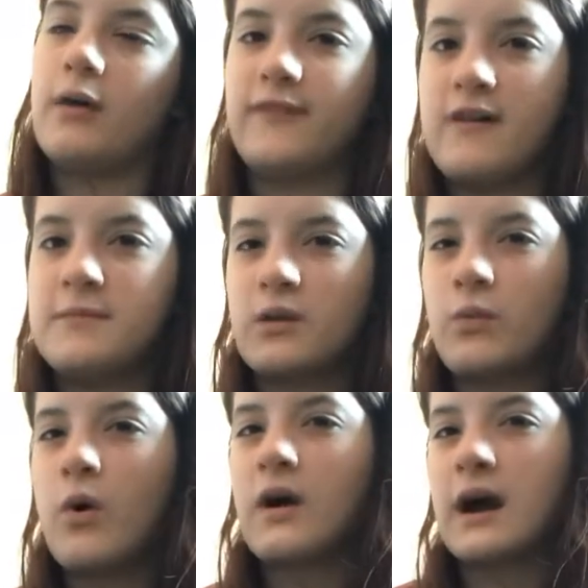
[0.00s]
a 5-minute
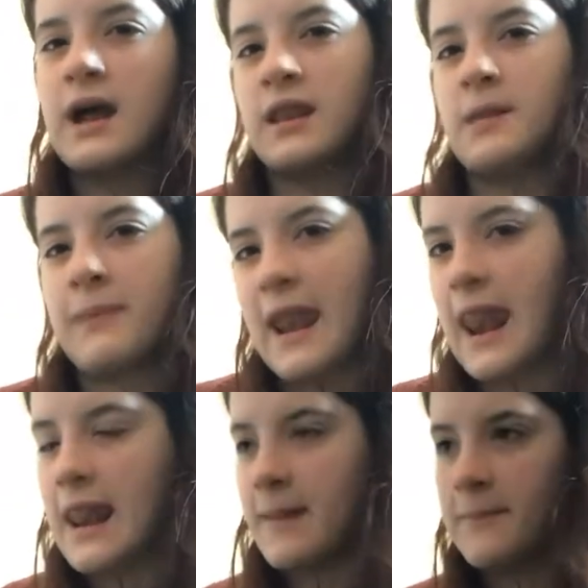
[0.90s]
walk, and the
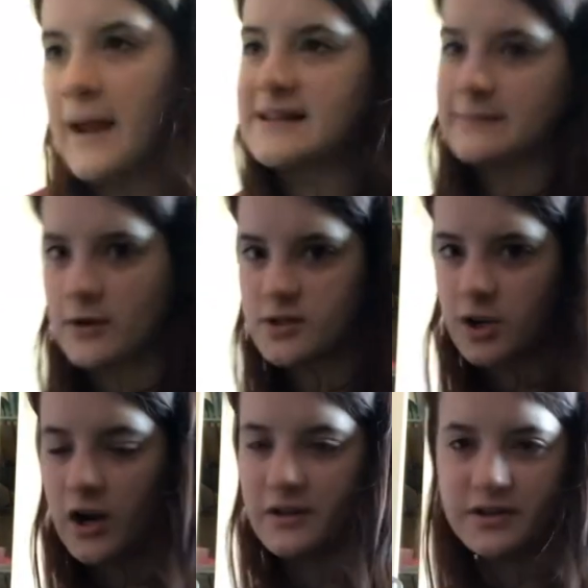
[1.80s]
place I'm going to
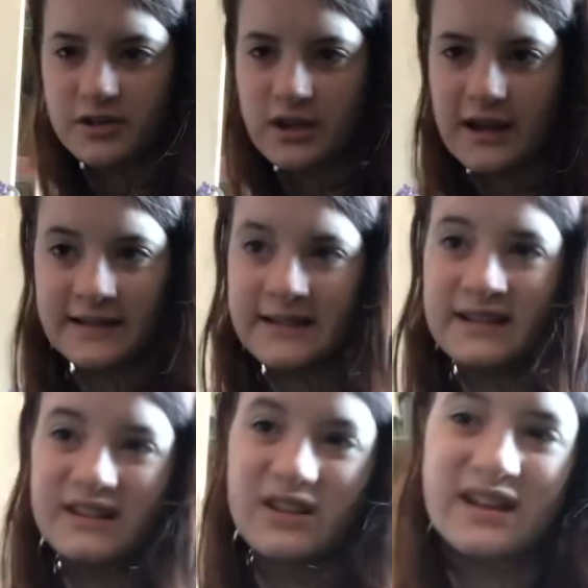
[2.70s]
college is
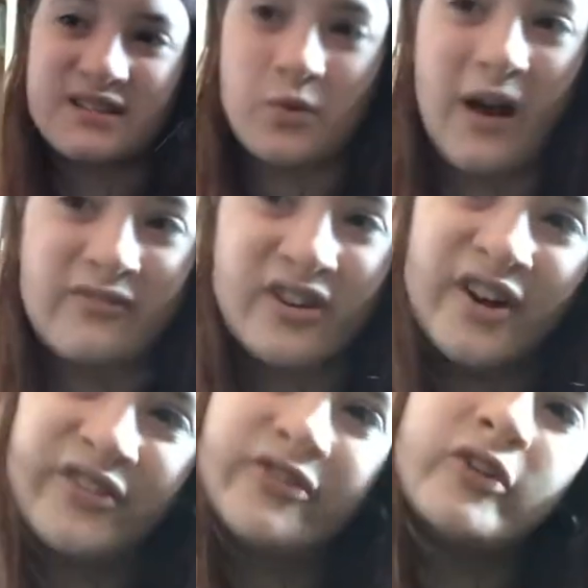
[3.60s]
quite
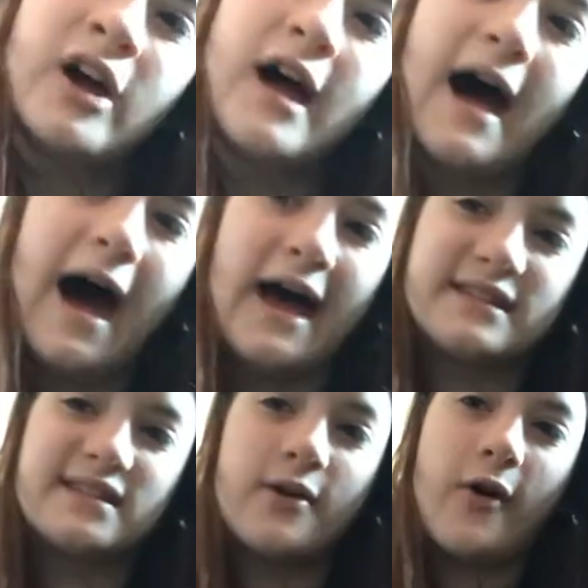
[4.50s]
rough, and
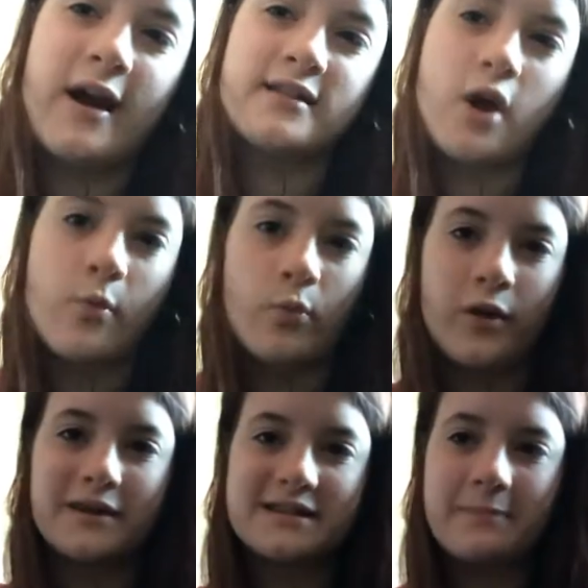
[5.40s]
so I don't
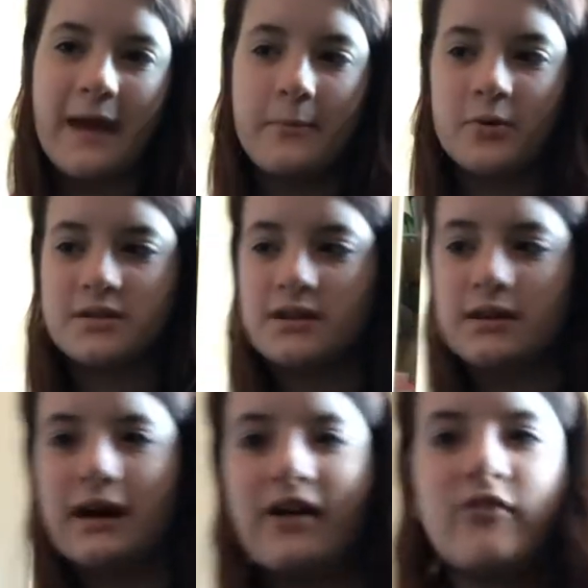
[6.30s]
want to be able to
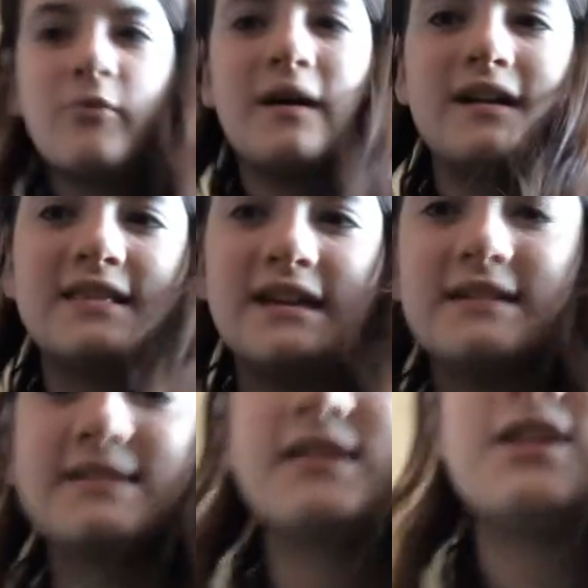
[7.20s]
have all my things